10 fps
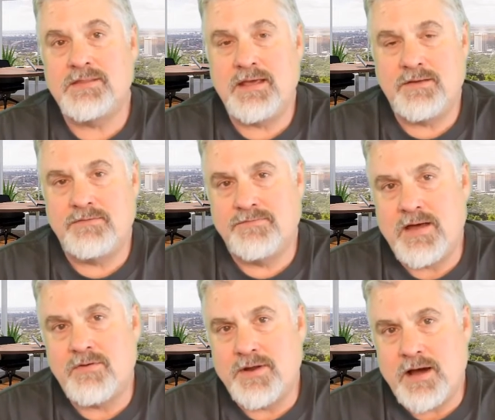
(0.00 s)
that they
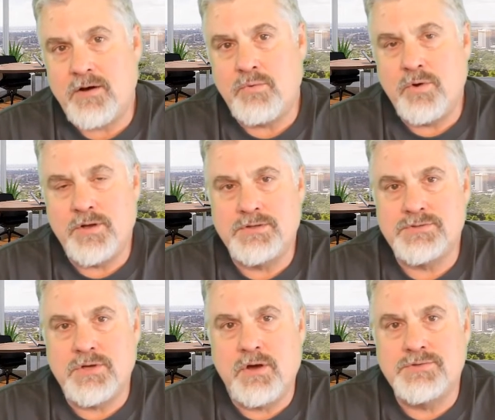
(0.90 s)
found out
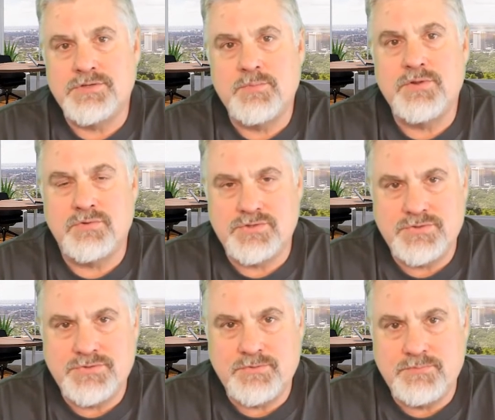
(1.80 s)
was on some of their
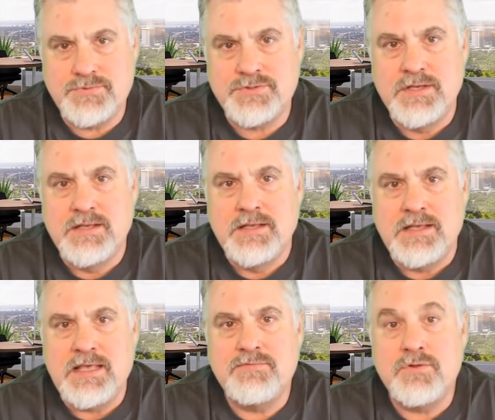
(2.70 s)
systems,
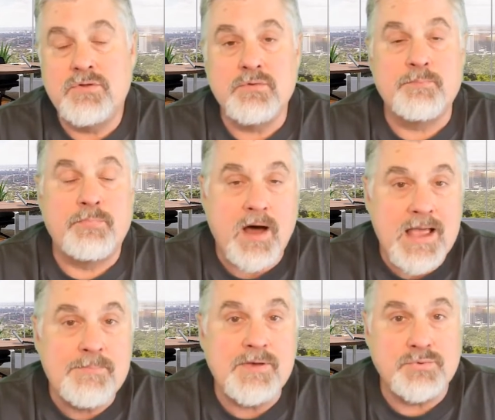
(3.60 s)
even though the
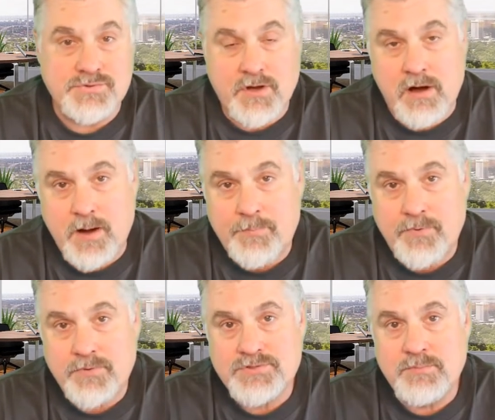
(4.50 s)
piping was
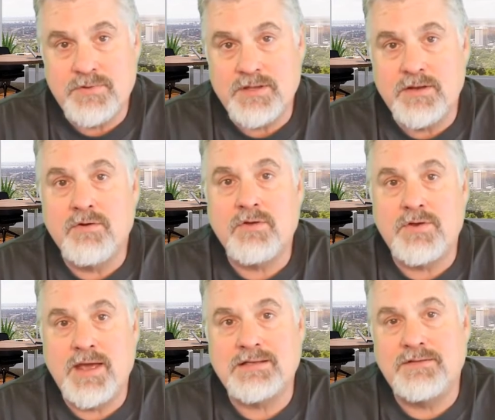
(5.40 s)
copper, some of the
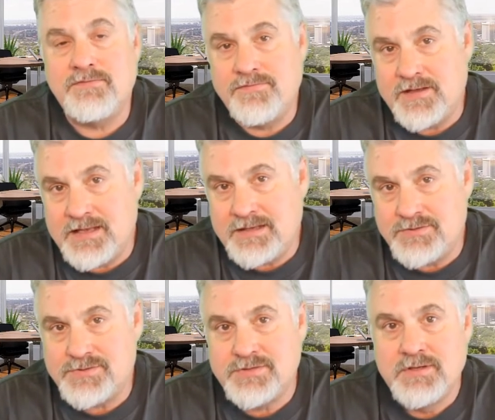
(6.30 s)
interconnecting
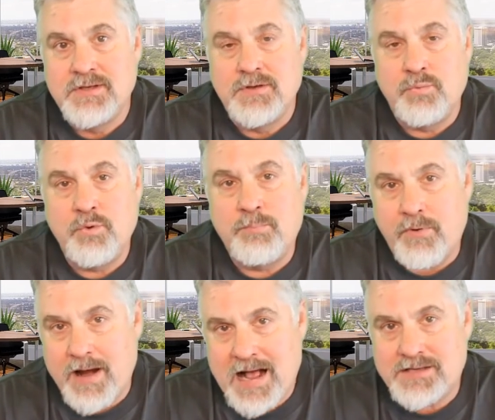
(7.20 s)
fittings were
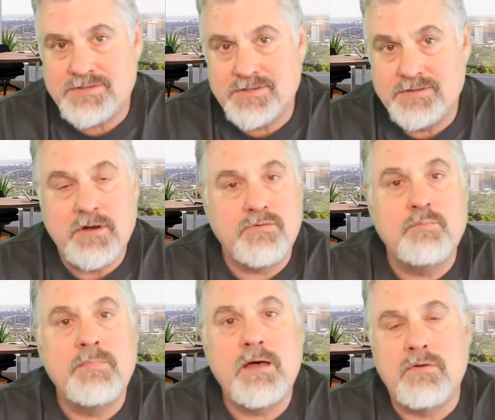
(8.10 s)
brass and other
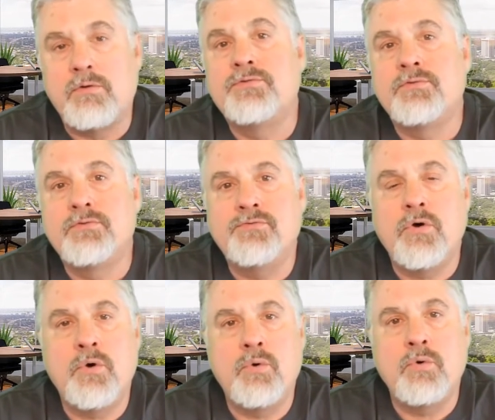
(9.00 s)
metals.
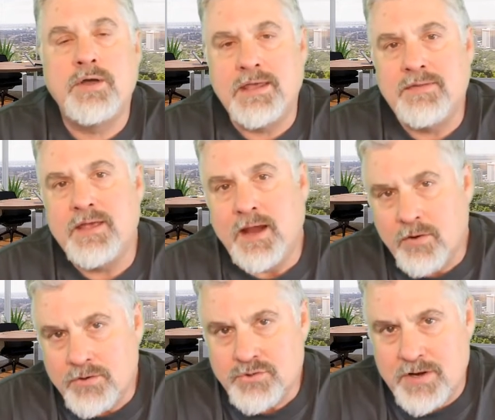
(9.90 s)
So again, the
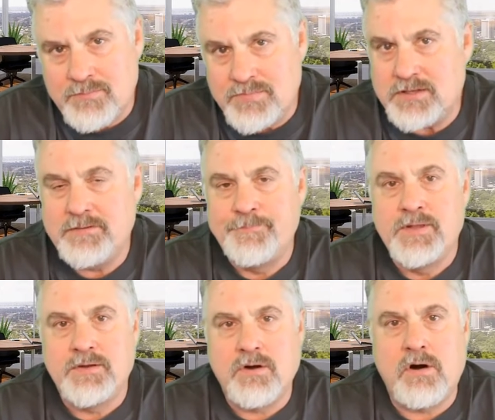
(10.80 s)
air entrainment
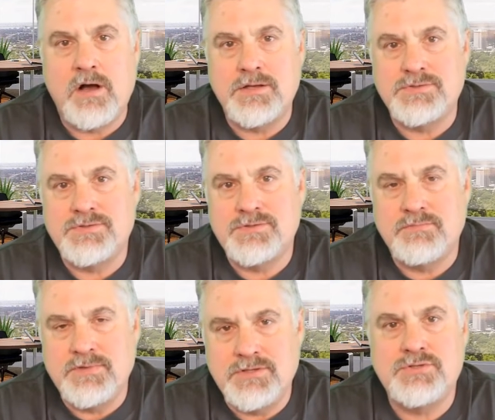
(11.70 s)
caused
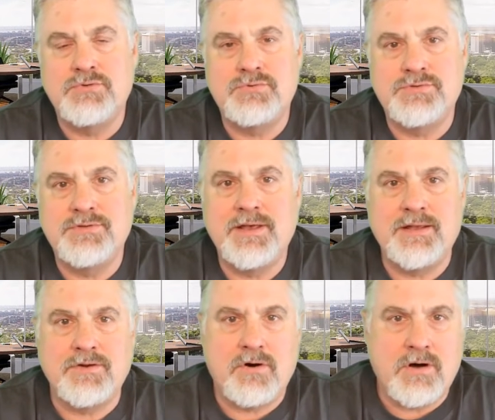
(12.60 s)
some issues
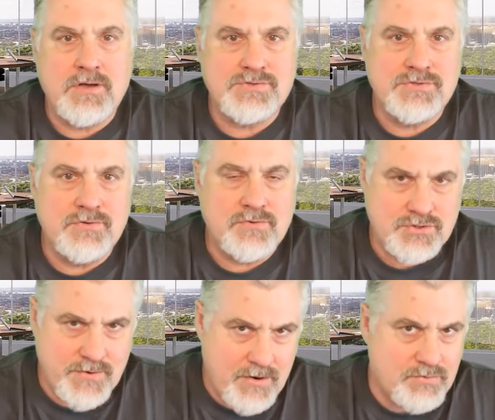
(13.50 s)
that caused their
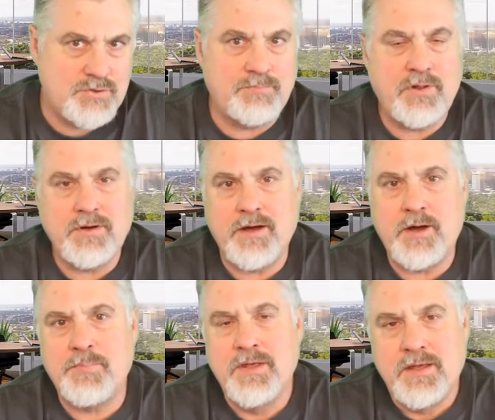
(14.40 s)
strainers to plug
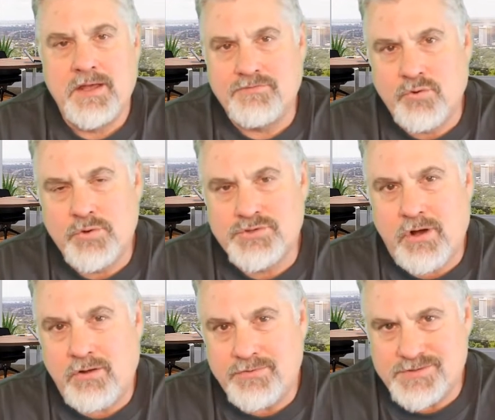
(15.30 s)
up. And of course,
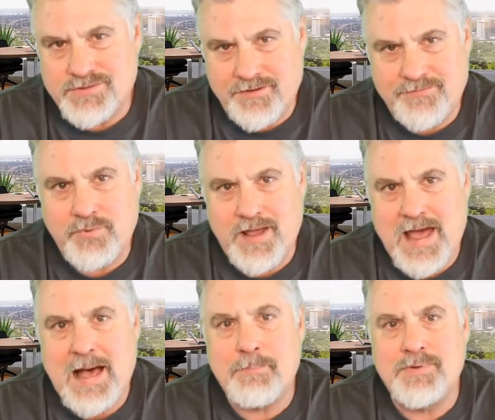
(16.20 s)
all this stuff would
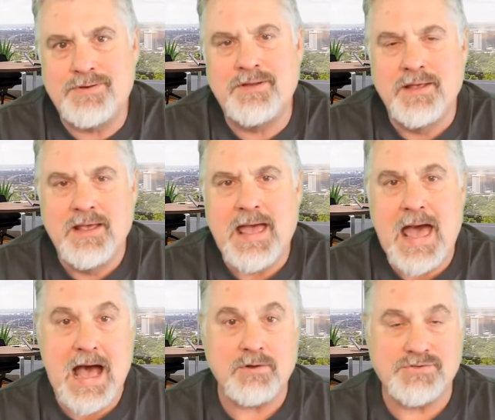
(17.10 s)
happen
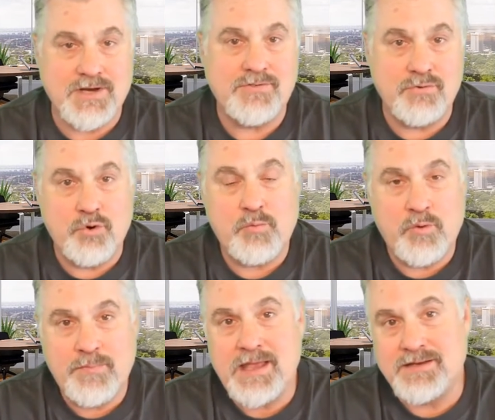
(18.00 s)
outside their
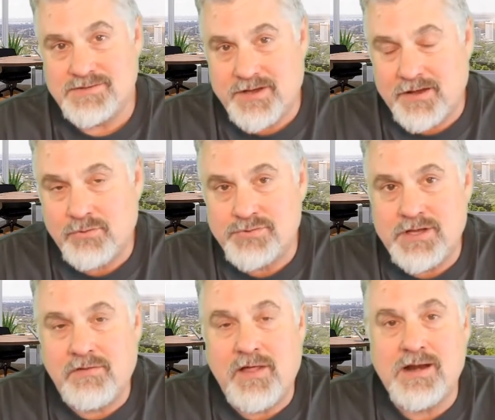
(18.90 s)
normal maintenance cycles.
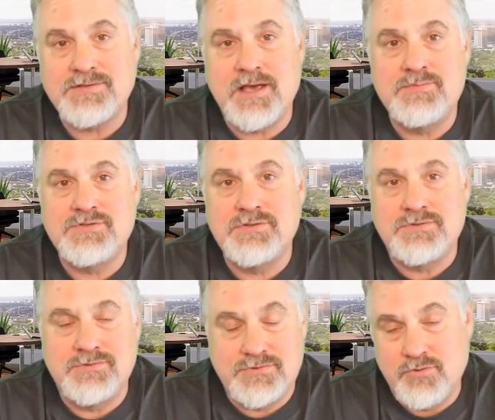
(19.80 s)
Now, a lot of times the
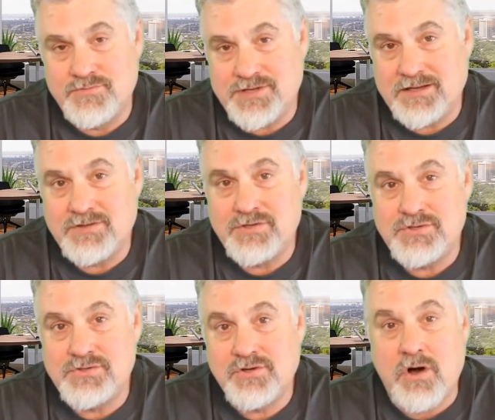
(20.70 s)
service
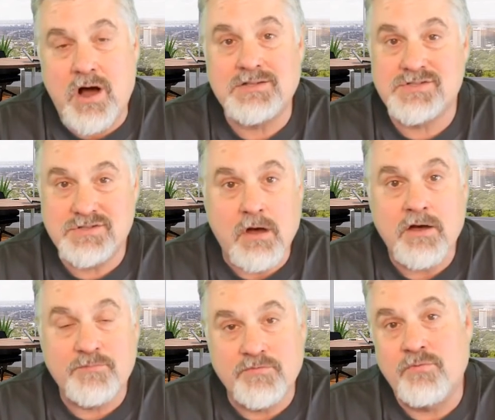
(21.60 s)
technicians caught
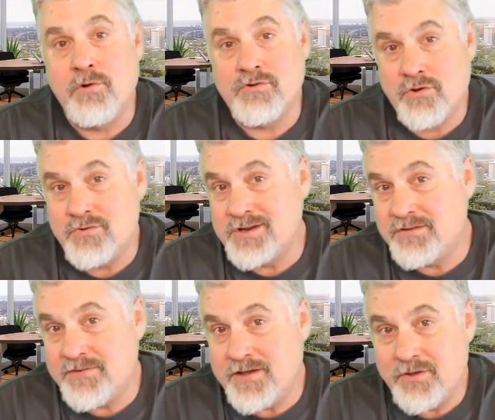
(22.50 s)
stuff before it turned
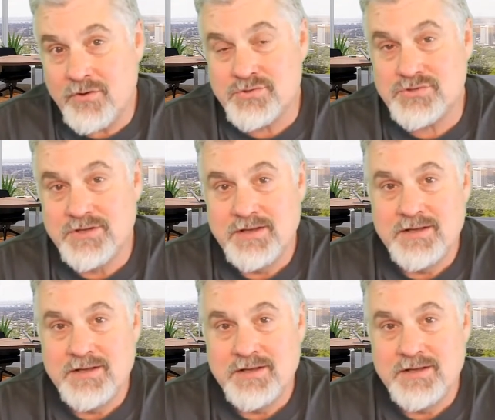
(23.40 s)
into failures.